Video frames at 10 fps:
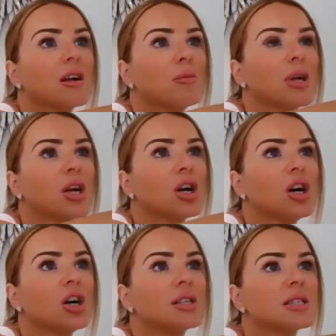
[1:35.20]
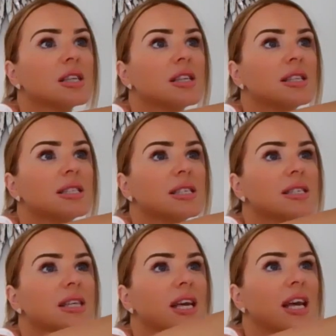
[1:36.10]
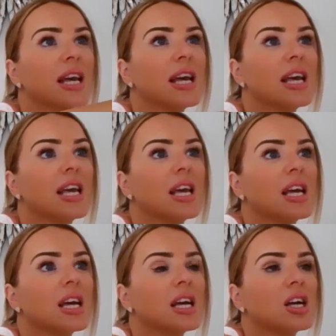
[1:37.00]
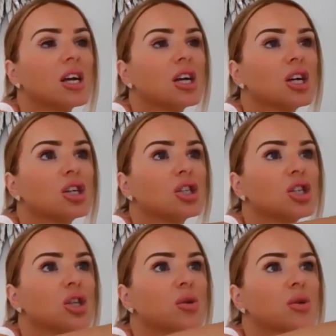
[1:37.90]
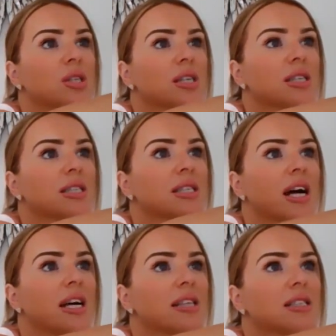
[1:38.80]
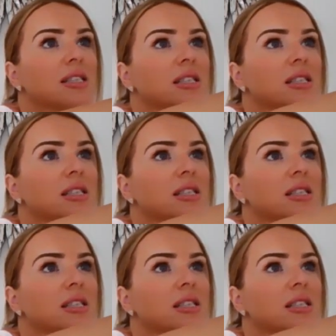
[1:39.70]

Because this is key to success